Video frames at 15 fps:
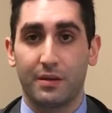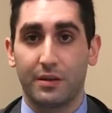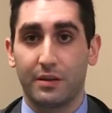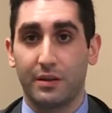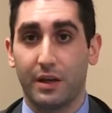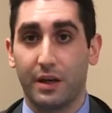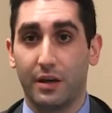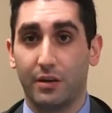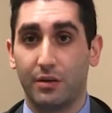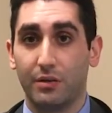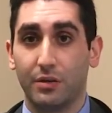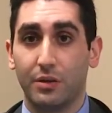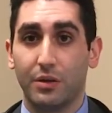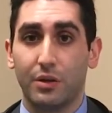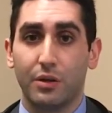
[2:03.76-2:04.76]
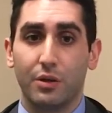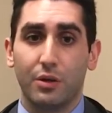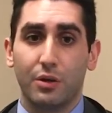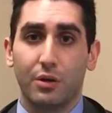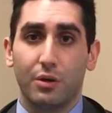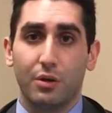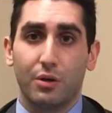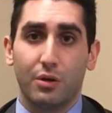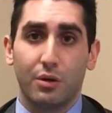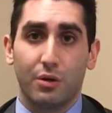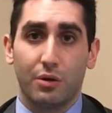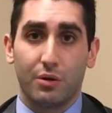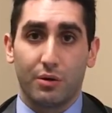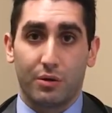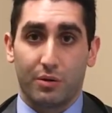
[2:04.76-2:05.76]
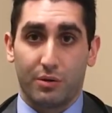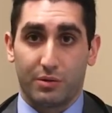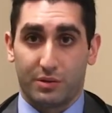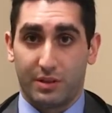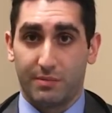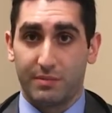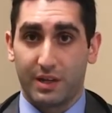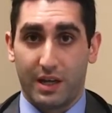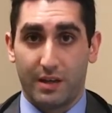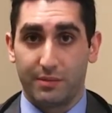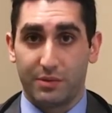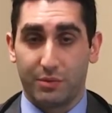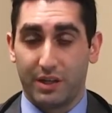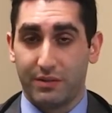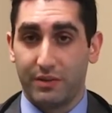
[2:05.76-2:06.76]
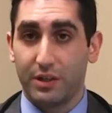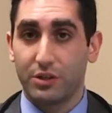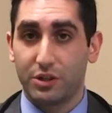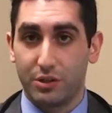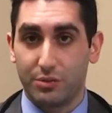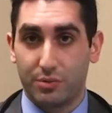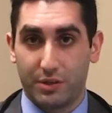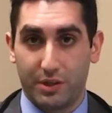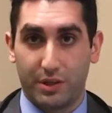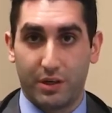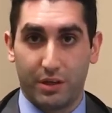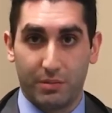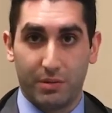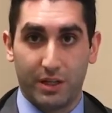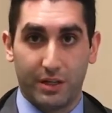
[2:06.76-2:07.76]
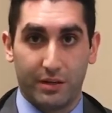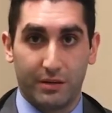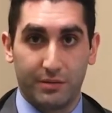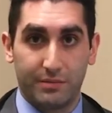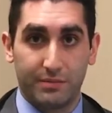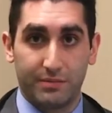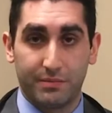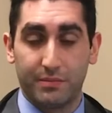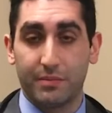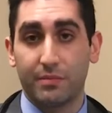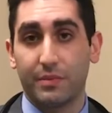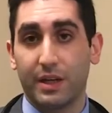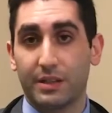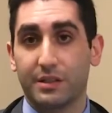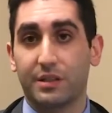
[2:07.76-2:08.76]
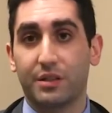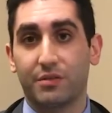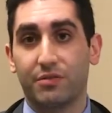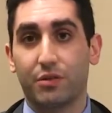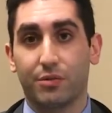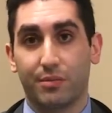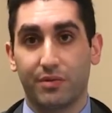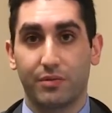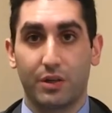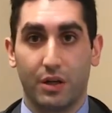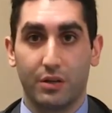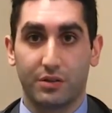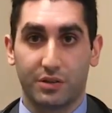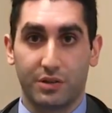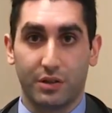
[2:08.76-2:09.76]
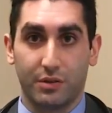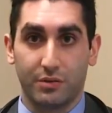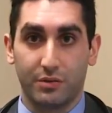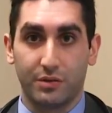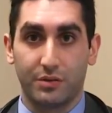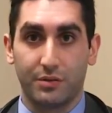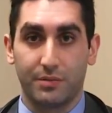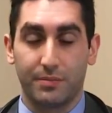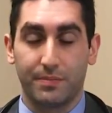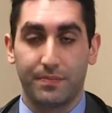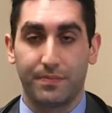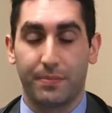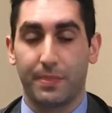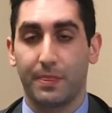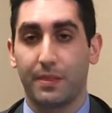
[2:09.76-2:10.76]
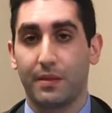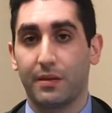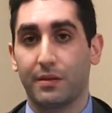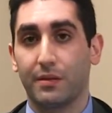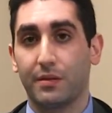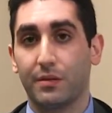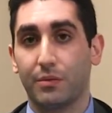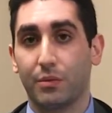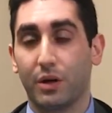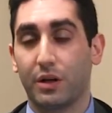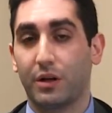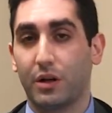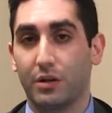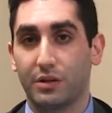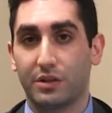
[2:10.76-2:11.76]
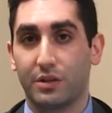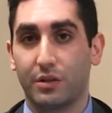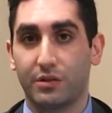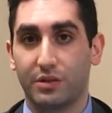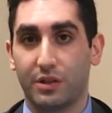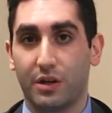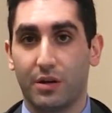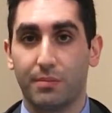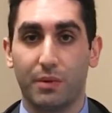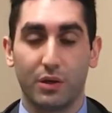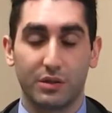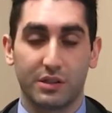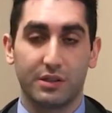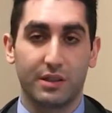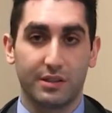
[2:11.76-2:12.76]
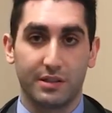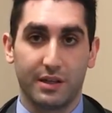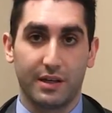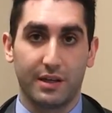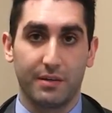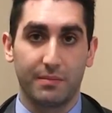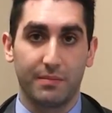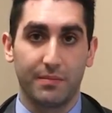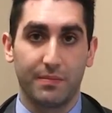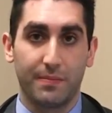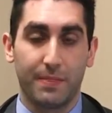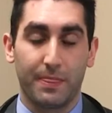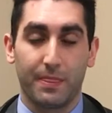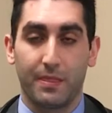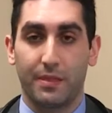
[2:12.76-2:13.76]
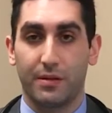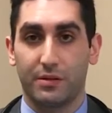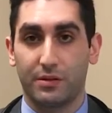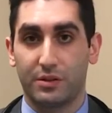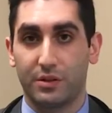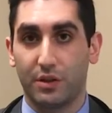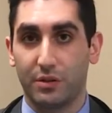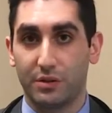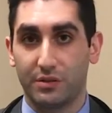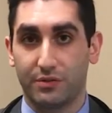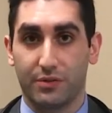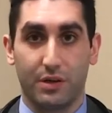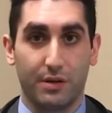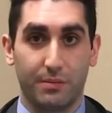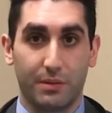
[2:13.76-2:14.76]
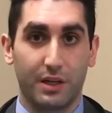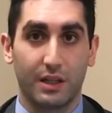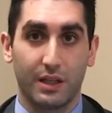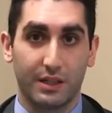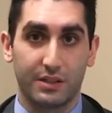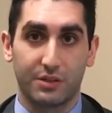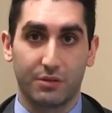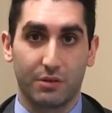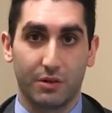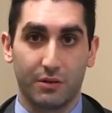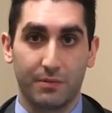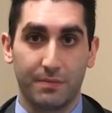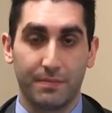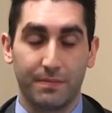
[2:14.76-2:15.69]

Now, sometimes we have issues with the gallbladder, and that's in the form of gallstones. What gallstones are, most of the time, they're stones from cholesterol.